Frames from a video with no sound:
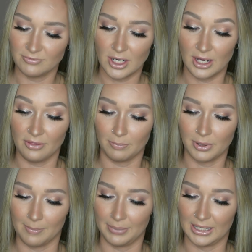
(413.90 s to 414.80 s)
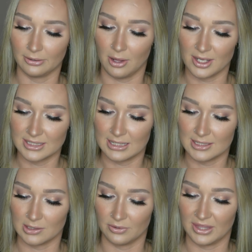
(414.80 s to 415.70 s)
I've tried other plumping
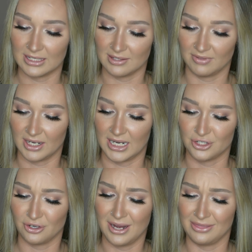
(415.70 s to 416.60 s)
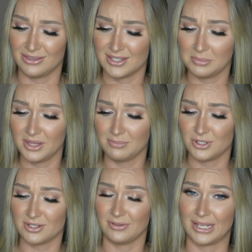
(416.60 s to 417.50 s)
glosses or things of that nature. And some of them
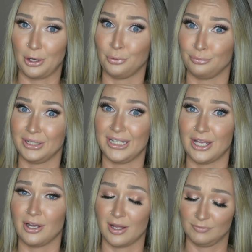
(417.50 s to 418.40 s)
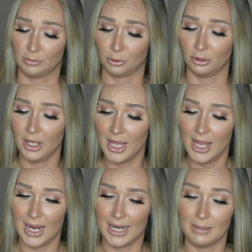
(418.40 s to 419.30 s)
just are like a really uncomfortable.
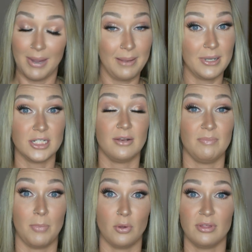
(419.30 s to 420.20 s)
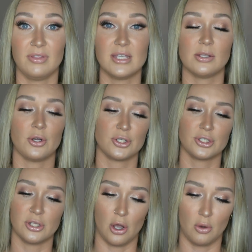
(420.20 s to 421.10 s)
And in my opinion, both of these are
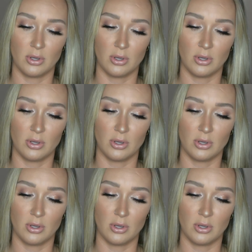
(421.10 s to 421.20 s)
so